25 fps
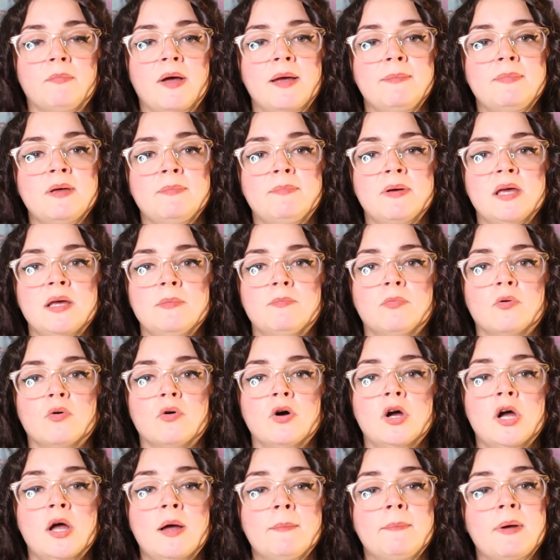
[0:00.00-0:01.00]
Maybe
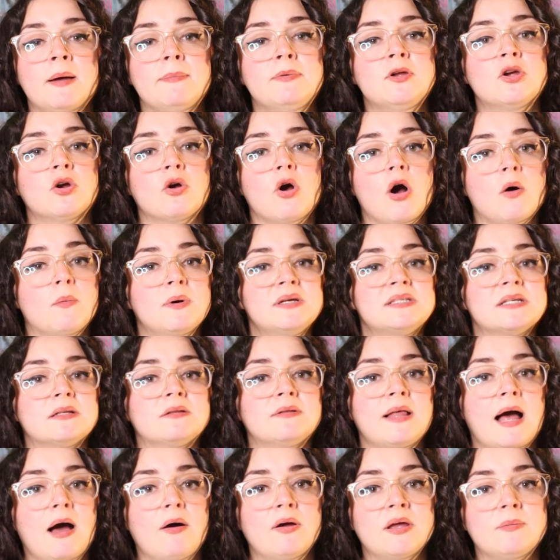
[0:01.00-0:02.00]
people, maybe you're always
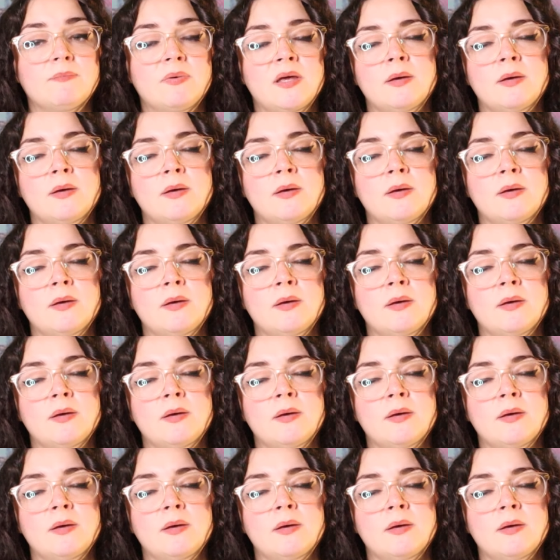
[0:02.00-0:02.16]
allowing